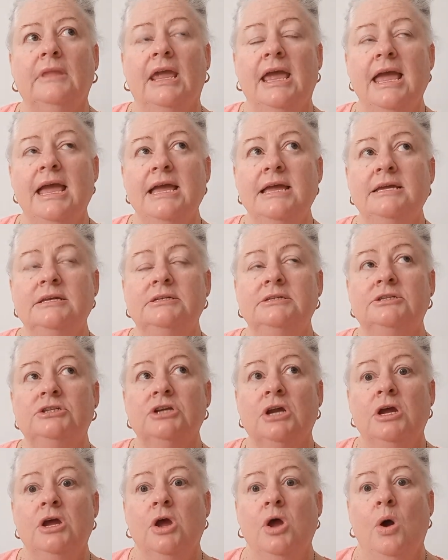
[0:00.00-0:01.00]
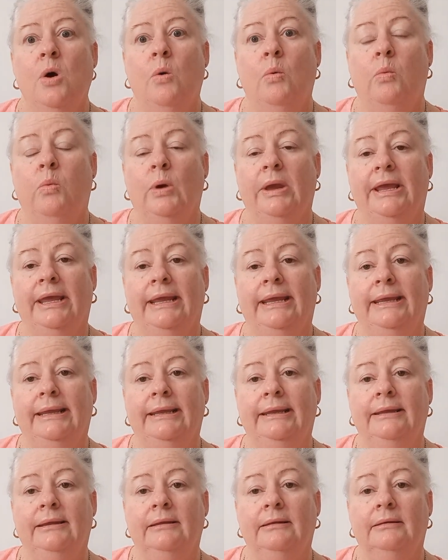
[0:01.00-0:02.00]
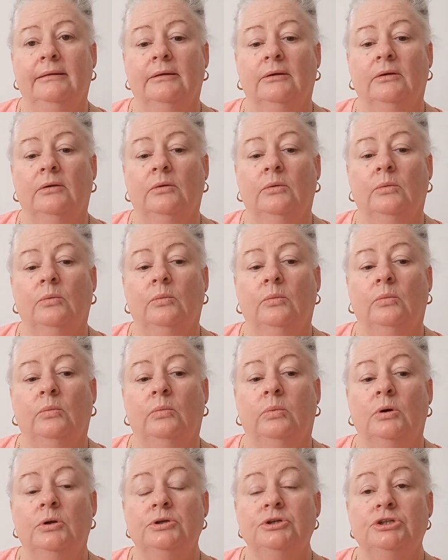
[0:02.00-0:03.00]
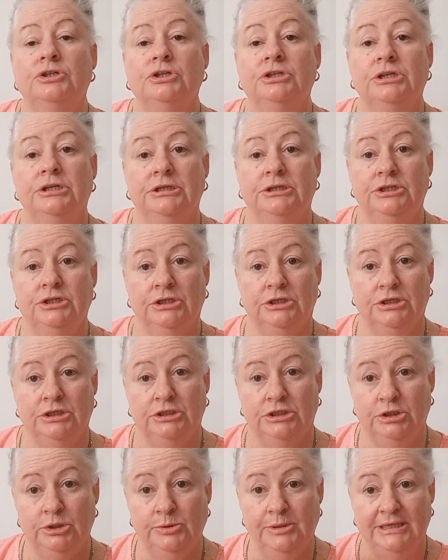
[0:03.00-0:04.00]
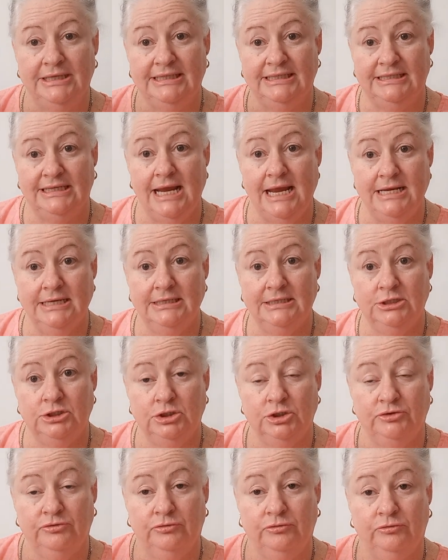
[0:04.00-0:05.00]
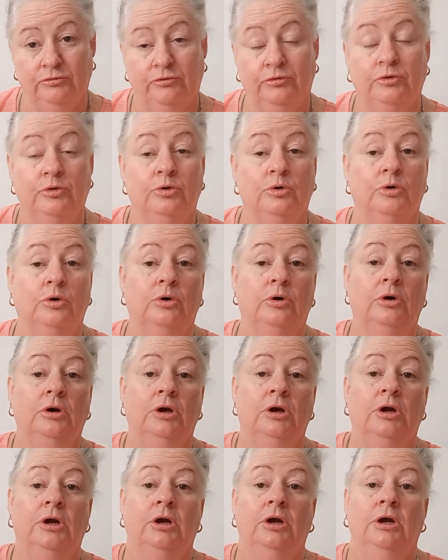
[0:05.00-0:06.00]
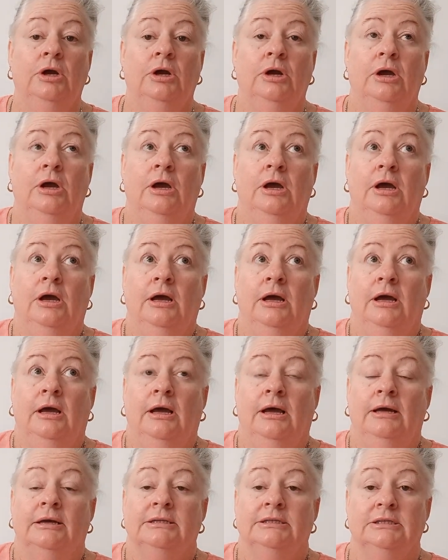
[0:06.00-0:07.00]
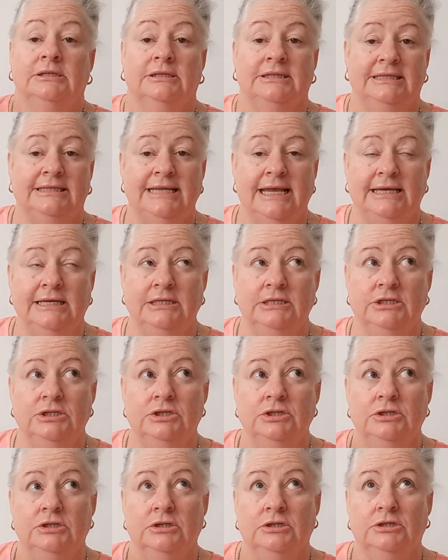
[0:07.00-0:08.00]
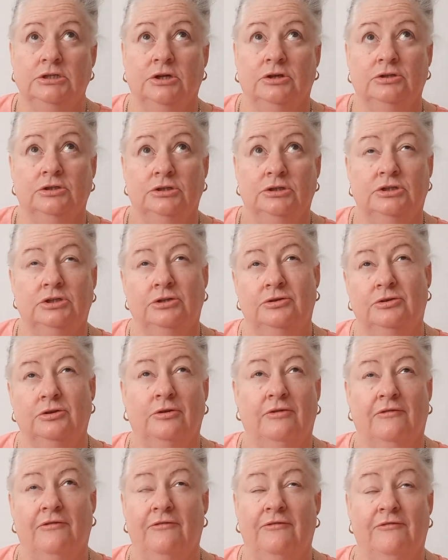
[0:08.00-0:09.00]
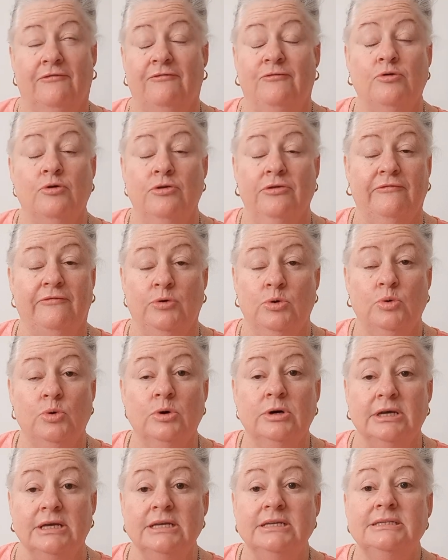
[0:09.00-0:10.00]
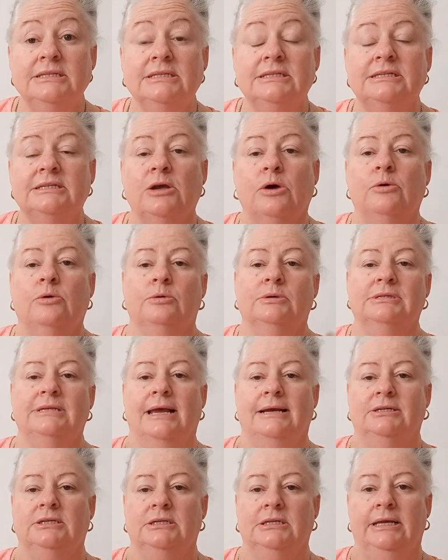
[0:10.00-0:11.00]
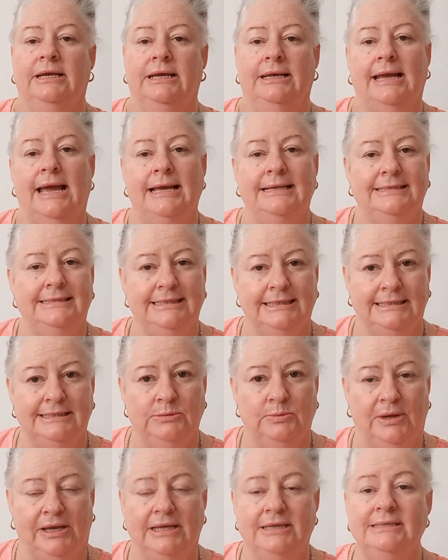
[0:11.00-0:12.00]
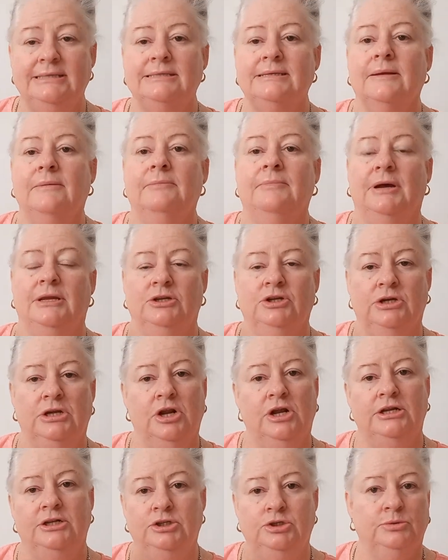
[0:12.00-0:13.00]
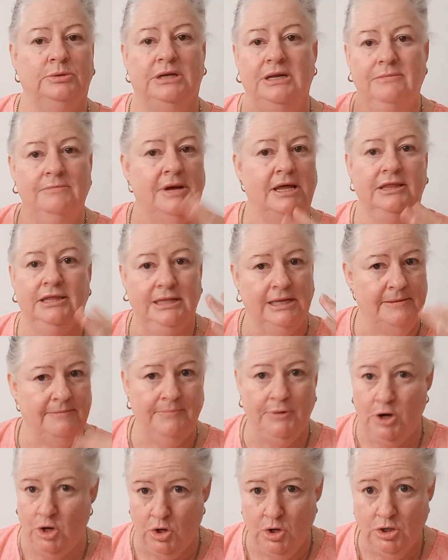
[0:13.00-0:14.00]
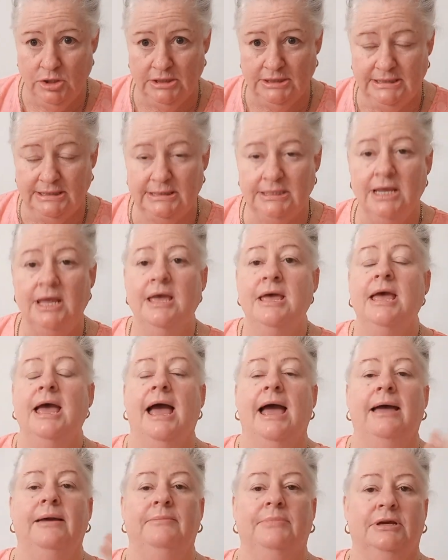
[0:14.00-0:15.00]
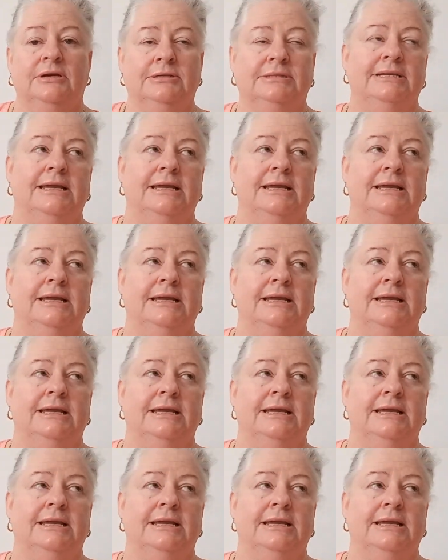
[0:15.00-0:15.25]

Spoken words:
and we wanted to extend for till the 4th of August. So it was actually 6 weeks, but you can only do it in monthly blocks. And because